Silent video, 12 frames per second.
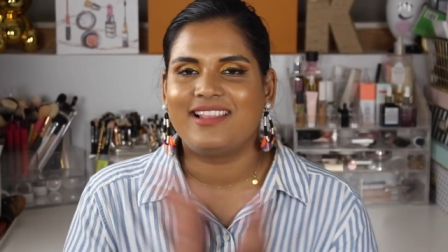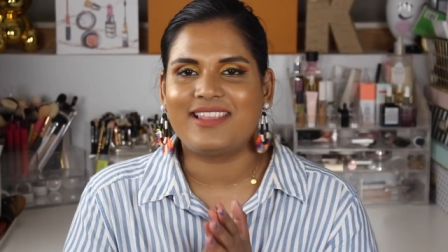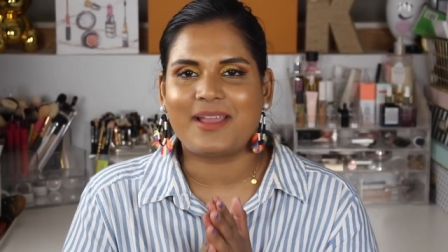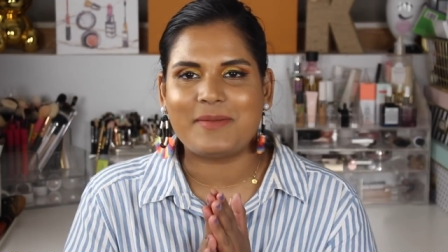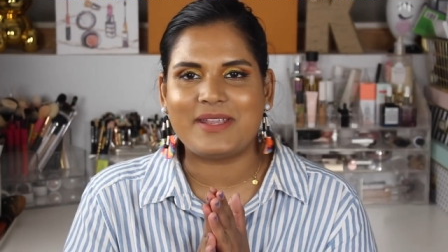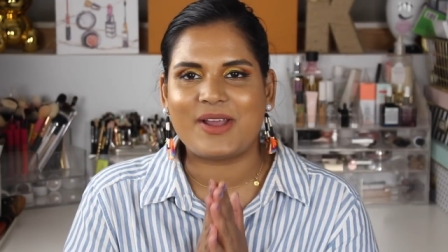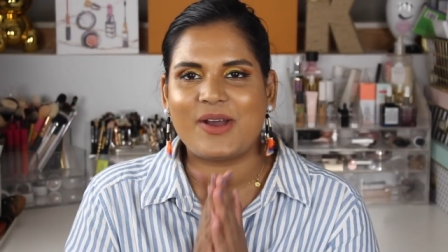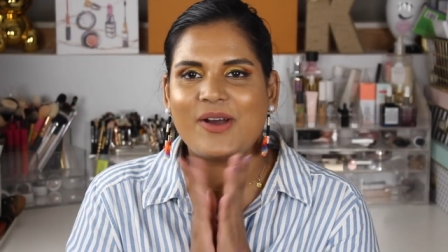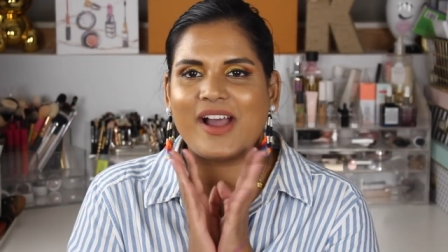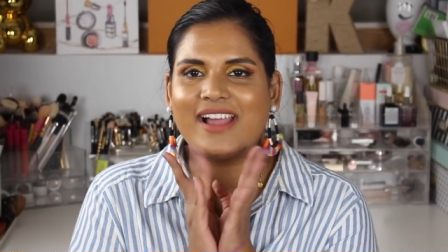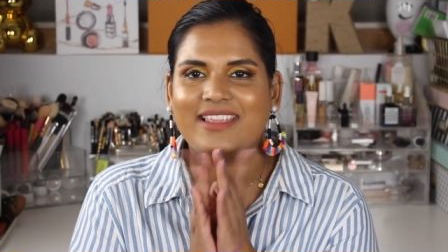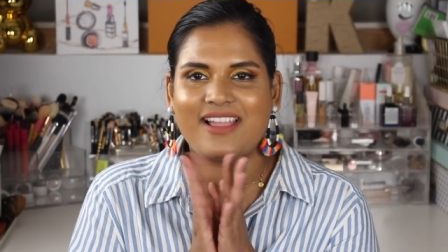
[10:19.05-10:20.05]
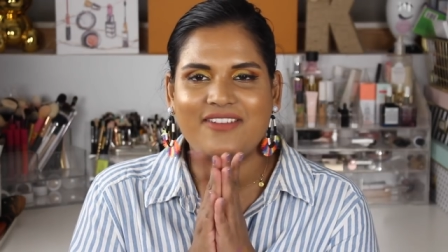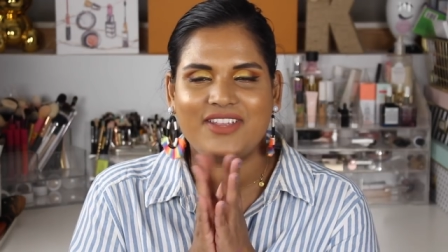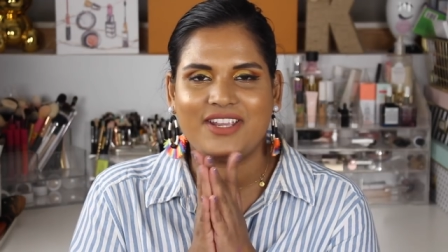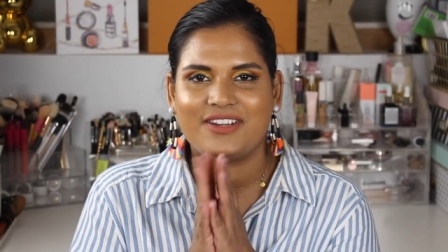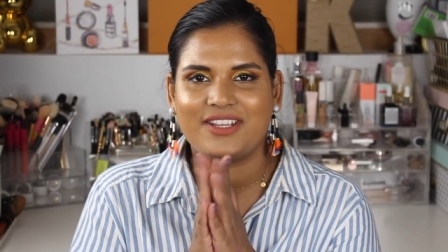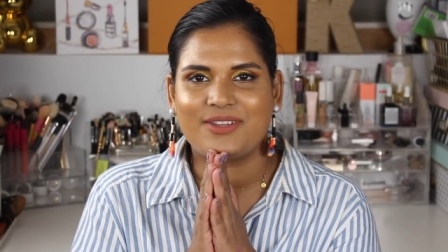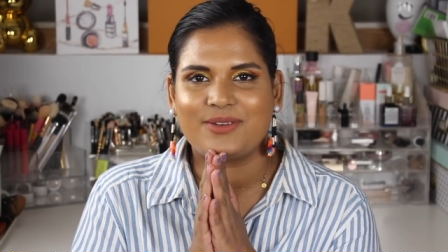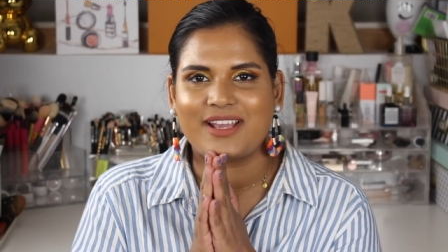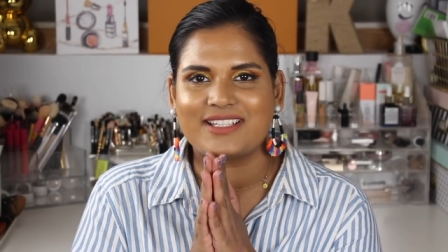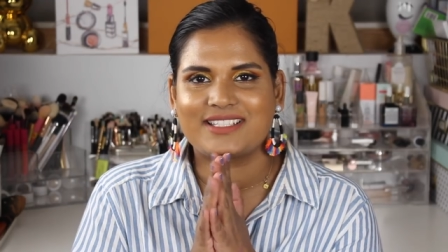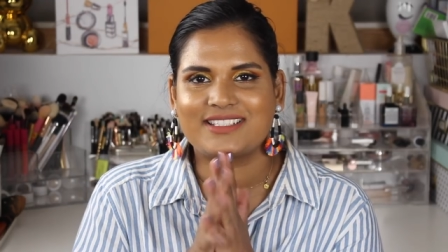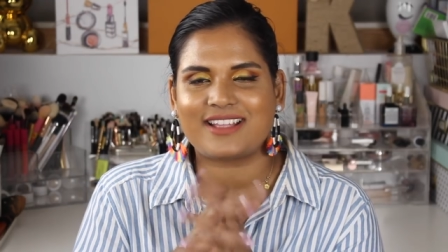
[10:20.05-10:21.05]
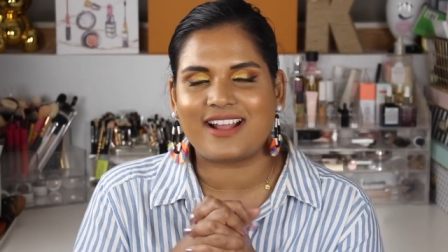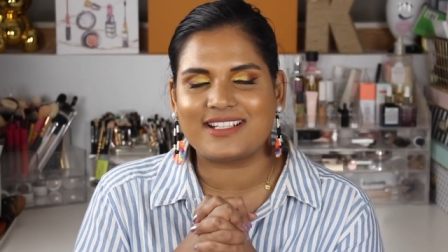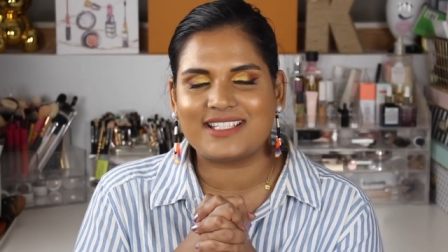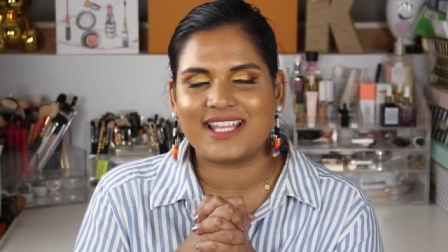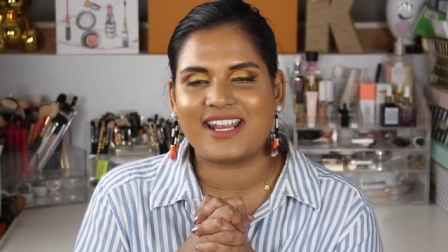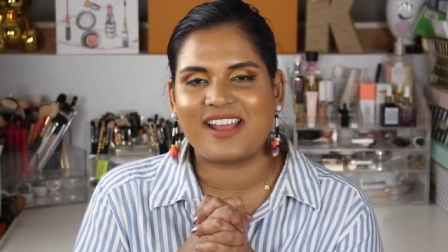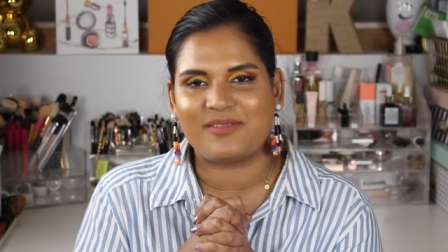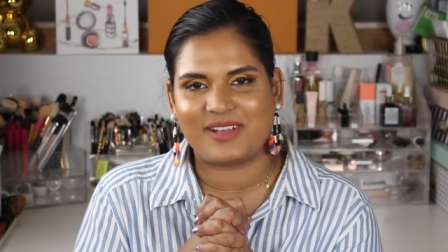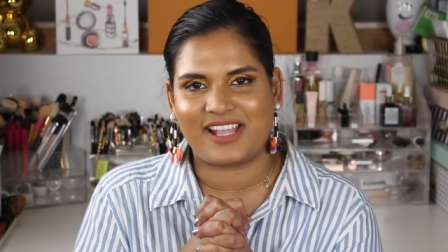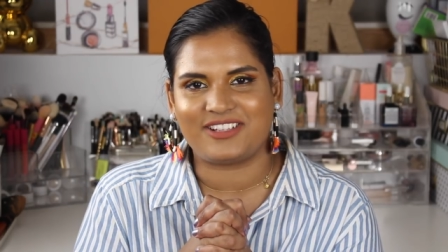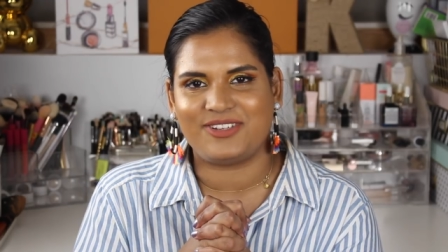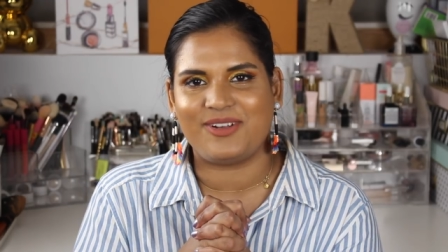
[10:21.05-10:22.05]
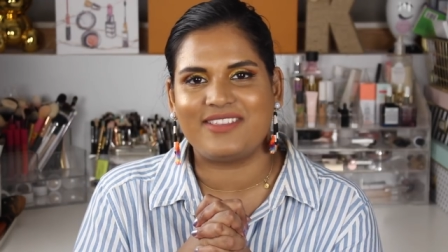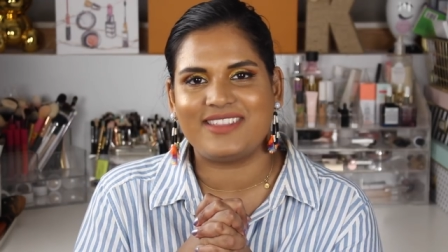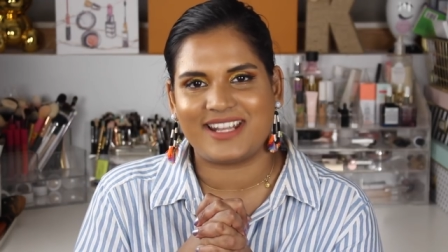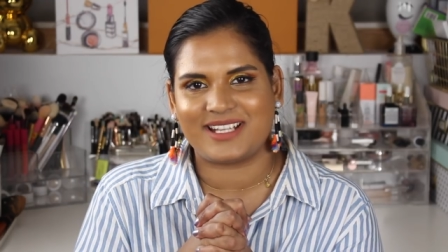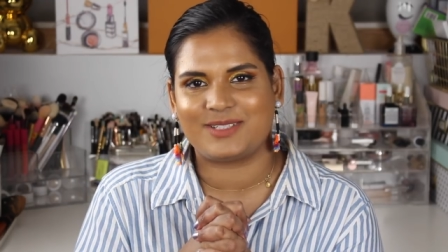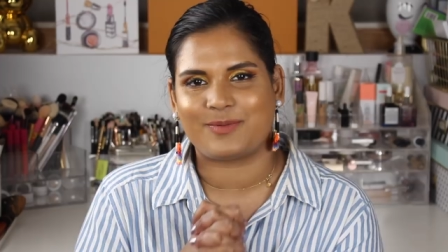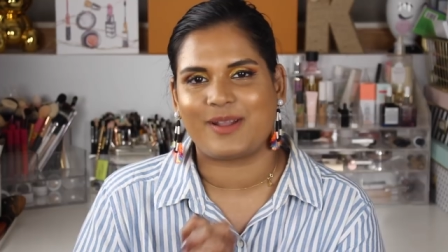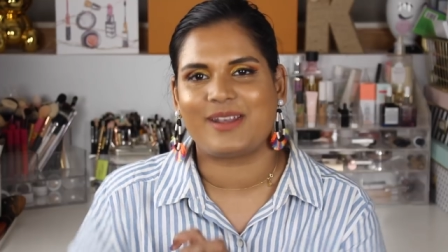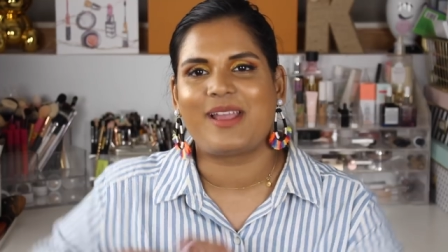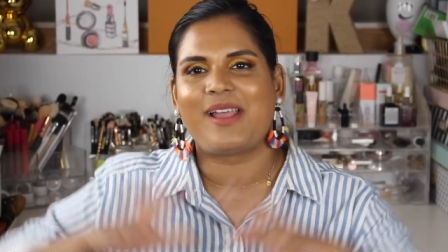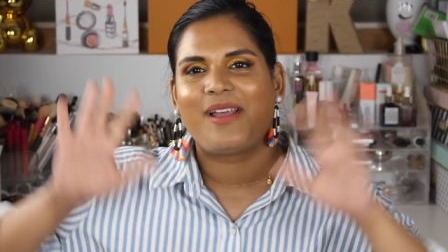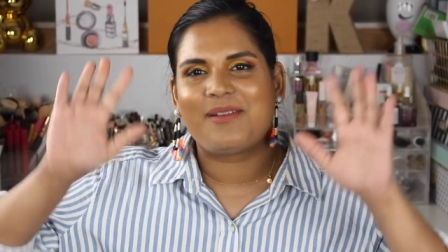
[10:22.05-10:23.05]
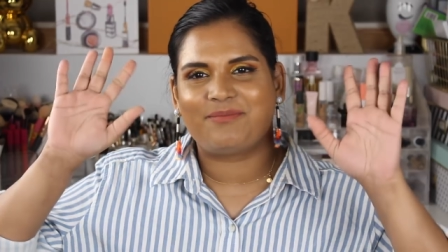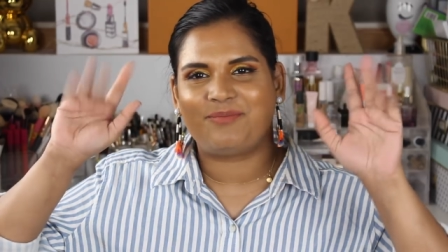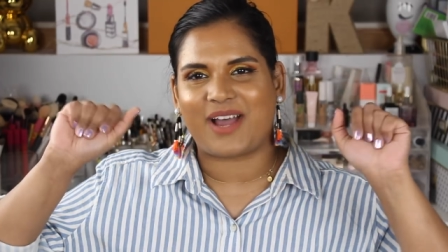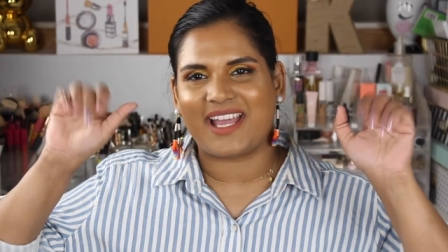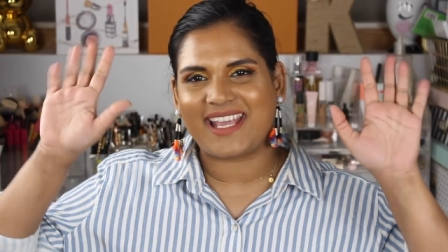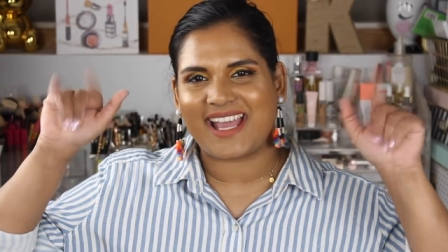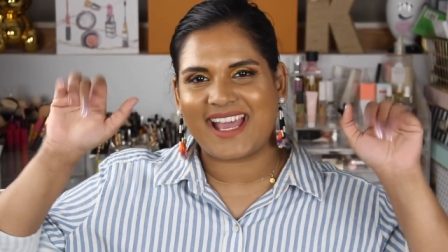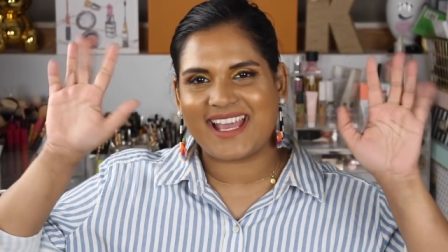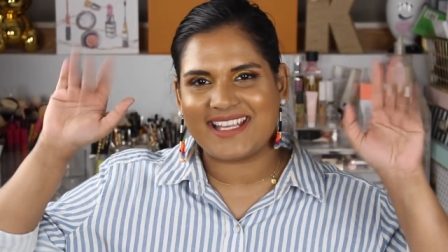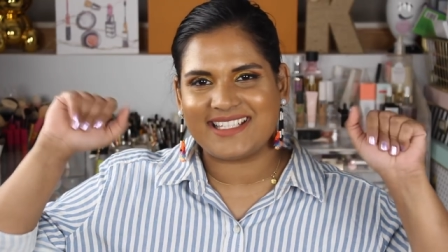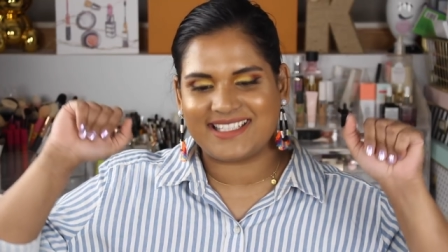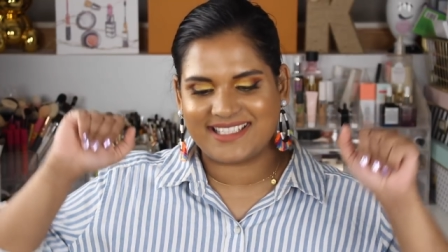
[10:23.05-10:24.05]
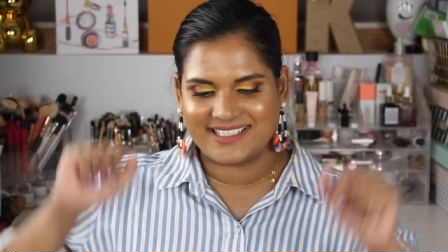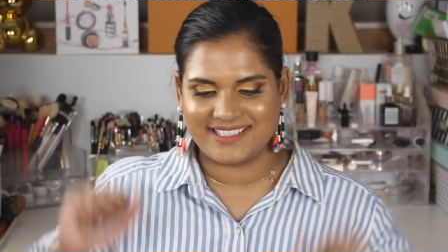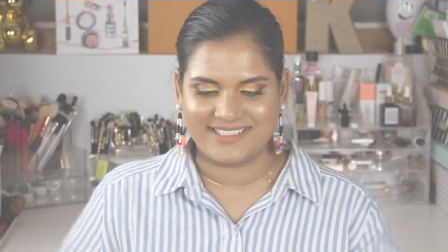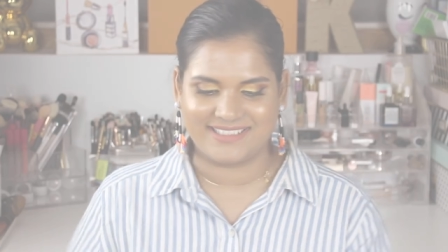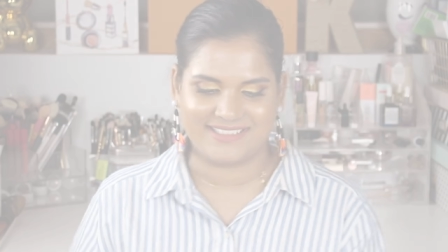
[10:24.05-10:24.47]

Let me know. I love hearing you guys' thoughts and I will catch you on the next one. Bye guys.